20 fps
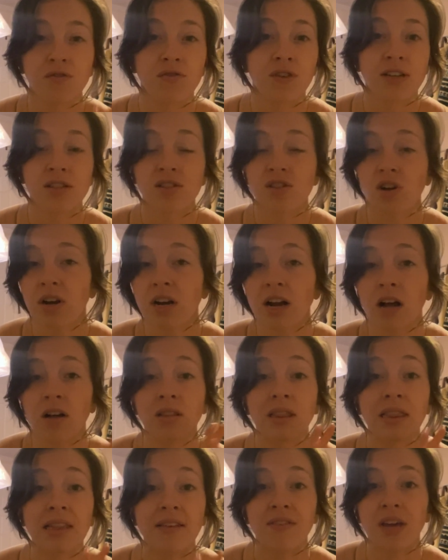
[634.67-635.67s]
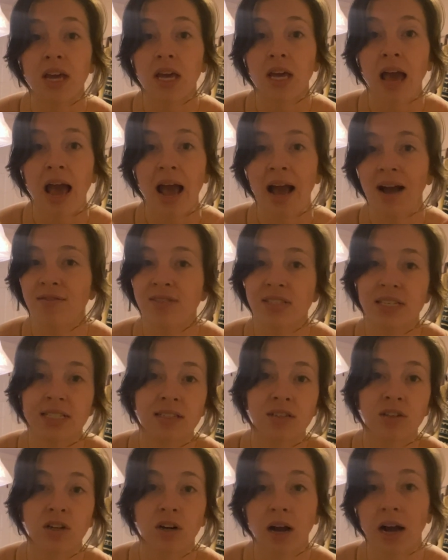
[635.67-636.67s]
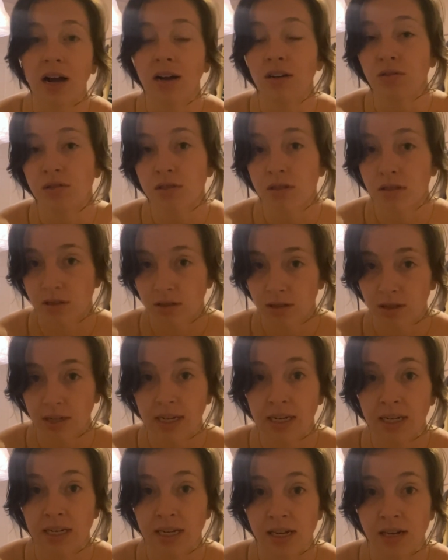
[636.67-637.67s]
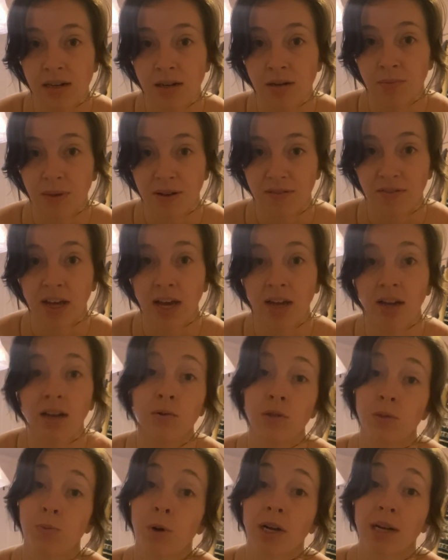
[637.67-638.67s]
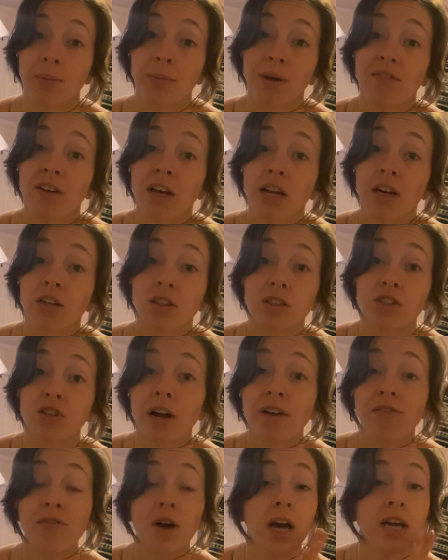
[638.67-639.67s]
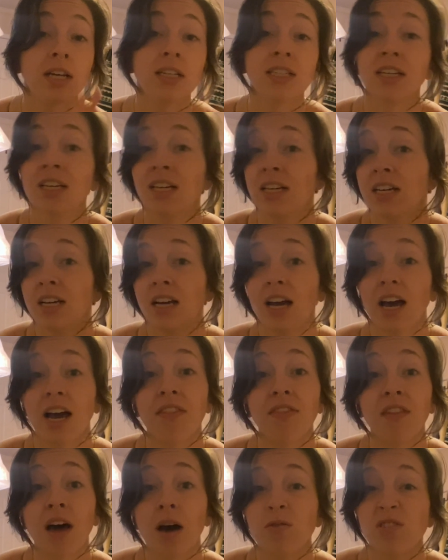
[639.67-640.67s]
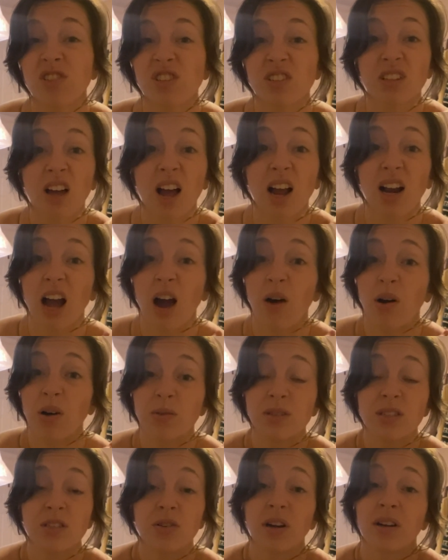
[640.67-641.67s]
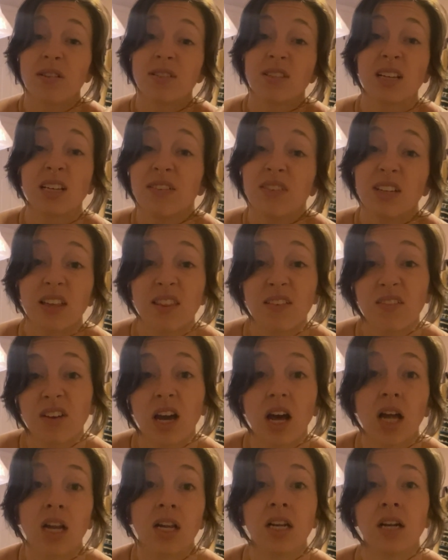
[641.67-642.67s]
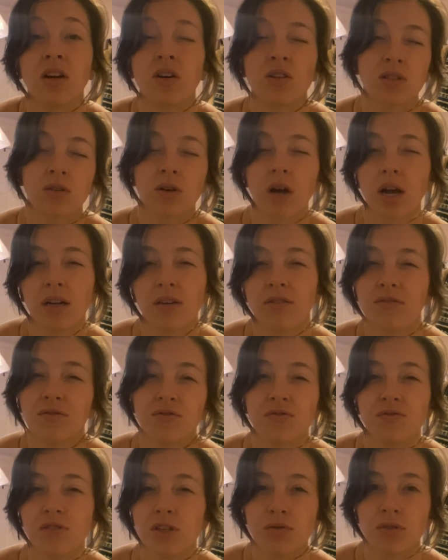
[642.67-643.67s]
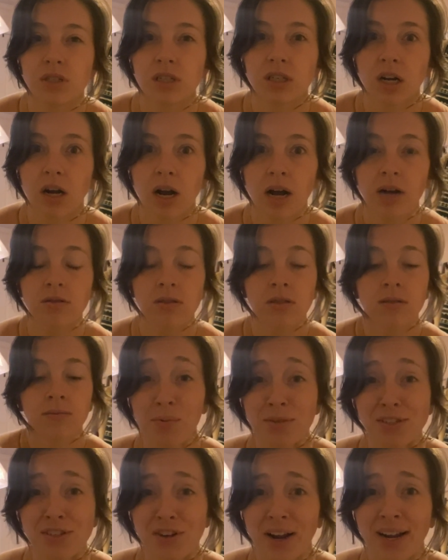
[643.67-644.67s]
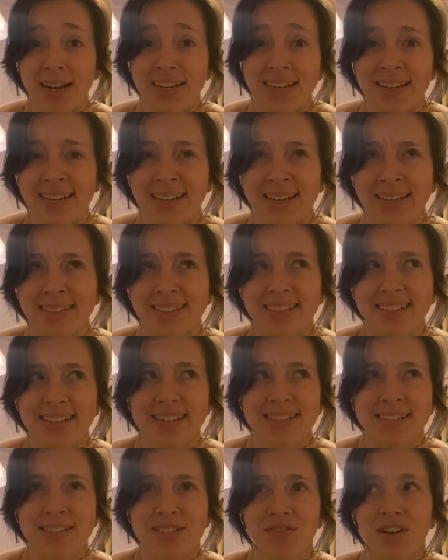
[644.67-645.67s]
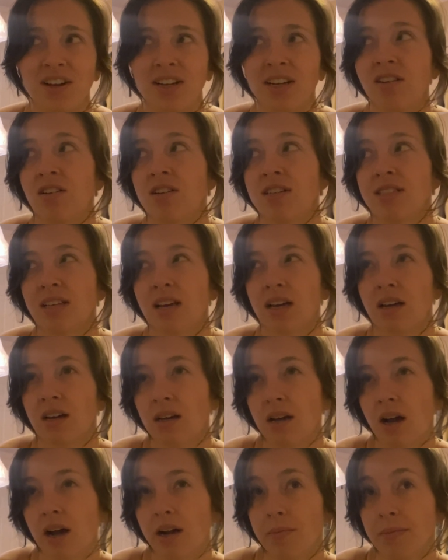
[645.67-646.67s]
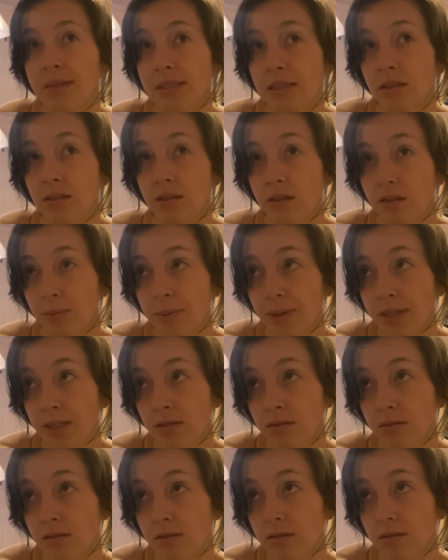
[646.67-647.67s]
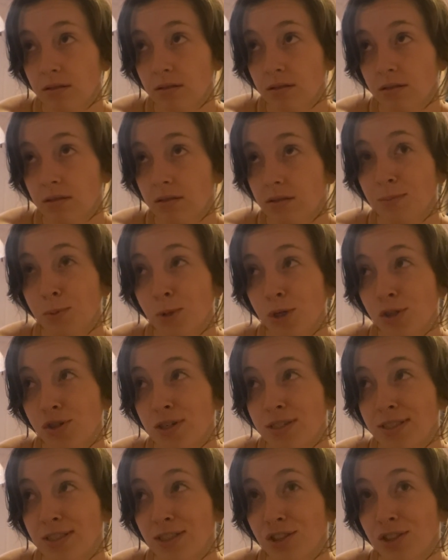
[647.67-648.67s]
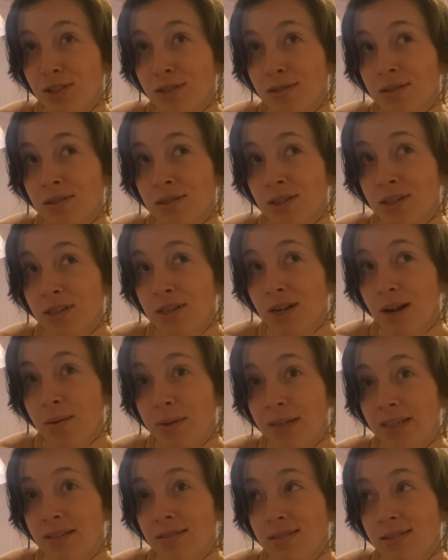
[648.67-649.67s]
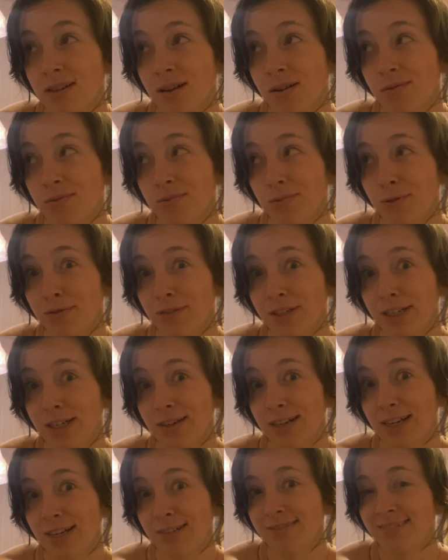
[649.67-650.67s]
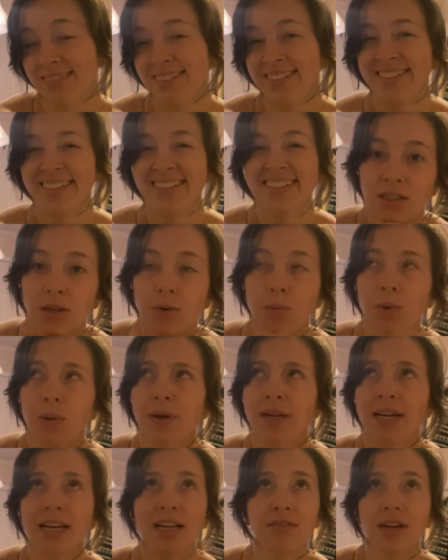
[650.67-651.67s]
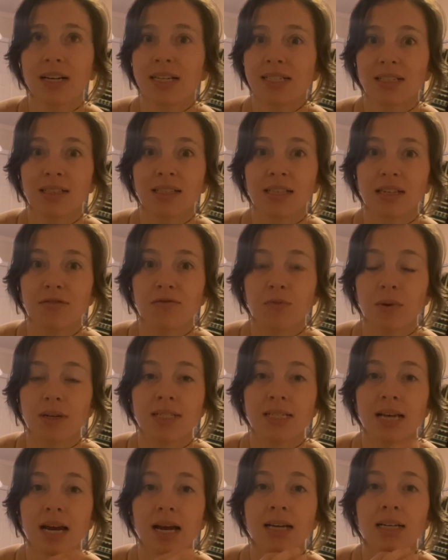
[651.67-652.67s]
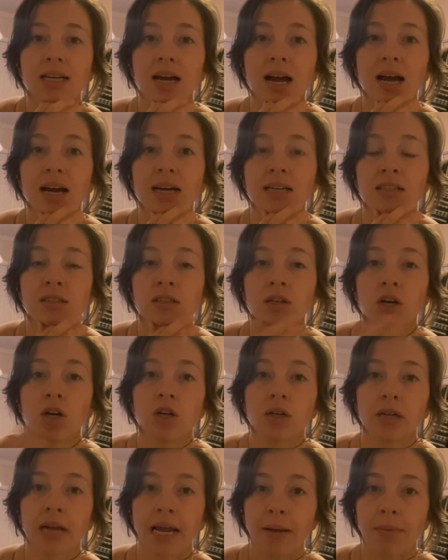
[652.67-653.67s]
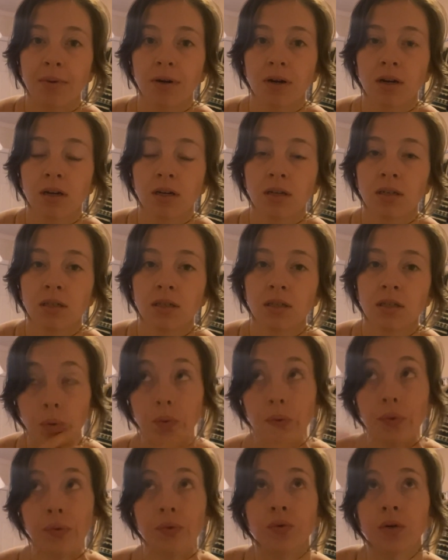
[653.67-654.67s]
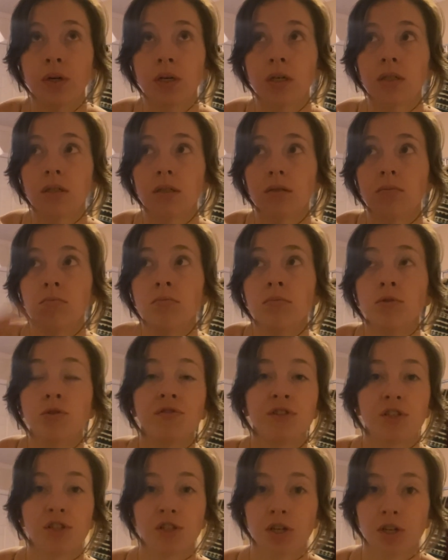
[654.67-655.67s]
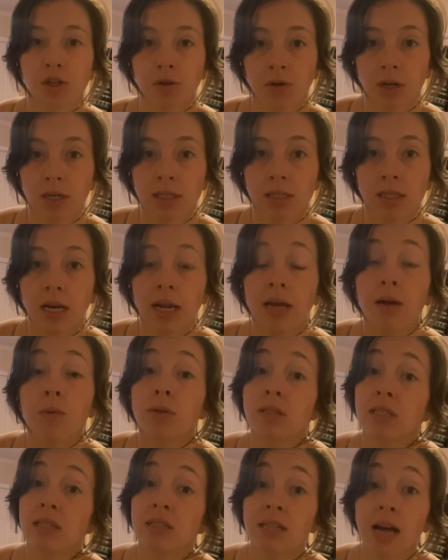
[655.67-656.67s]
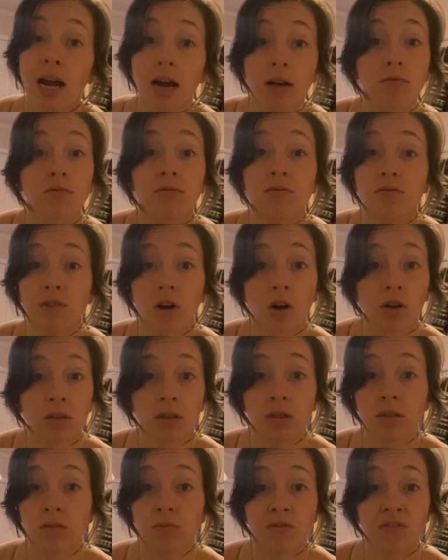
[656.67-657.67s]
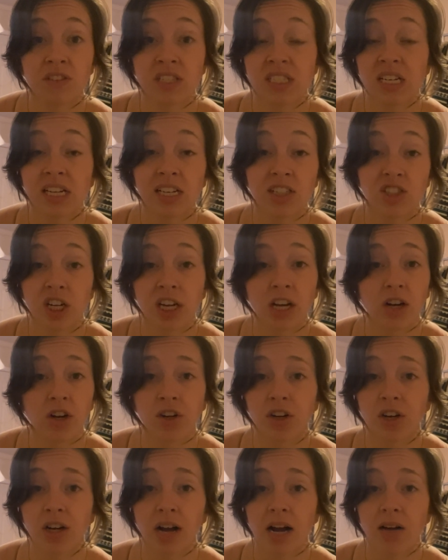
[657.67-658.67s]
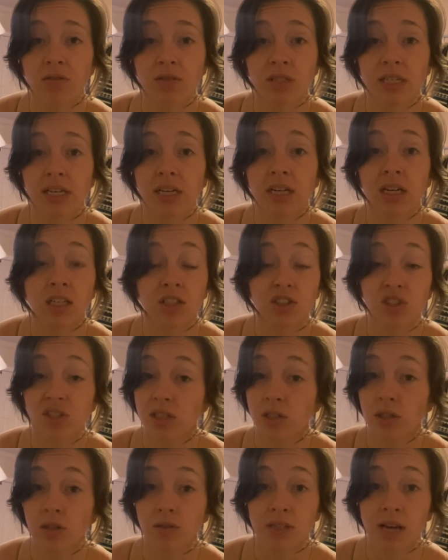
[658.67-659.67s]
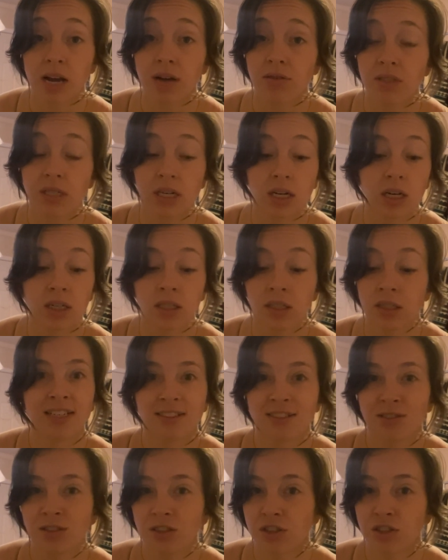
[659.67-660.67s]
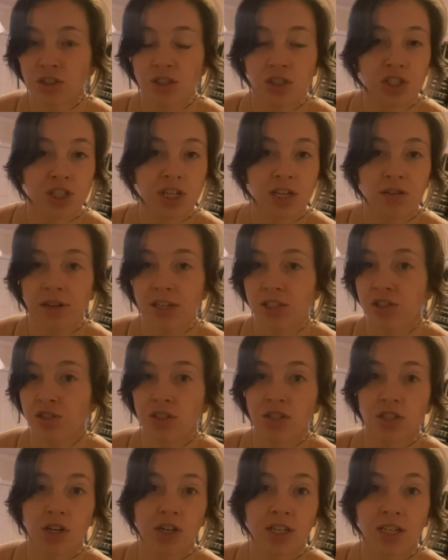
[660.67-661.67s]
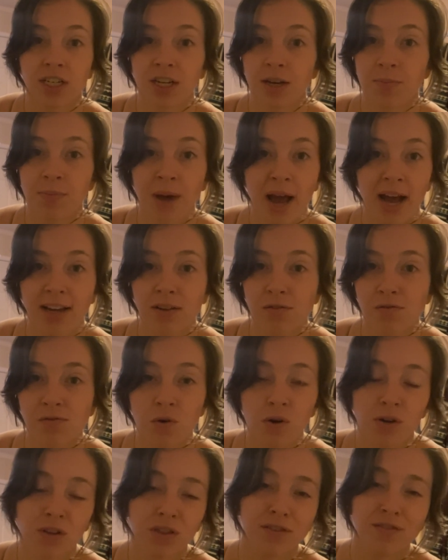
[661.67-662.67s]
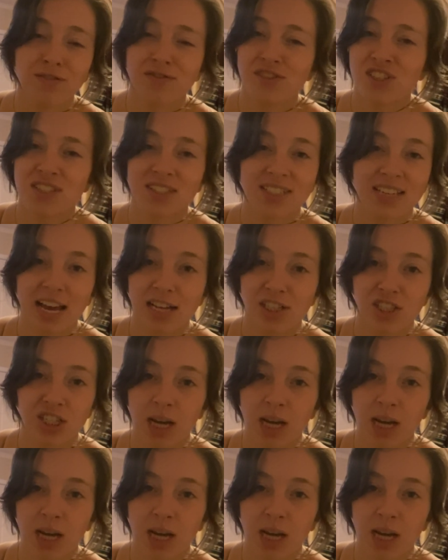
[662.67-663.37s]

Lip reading: started out living halvesies in her house and in my van. I was parking my van in her driveway. And that was just kind of how I was doing. I was like living in the van and also kind of using her house. And that was great. And it was fun. And honestly, I kind of miss it a little bit, but more transitions are coming. So we'll figure it out. We were getting ready to leave one day and her neighbor who moved to New York City was in town visiting, checking on her house here because she still owns a house here. And she and Rachel started a back and forth of just catching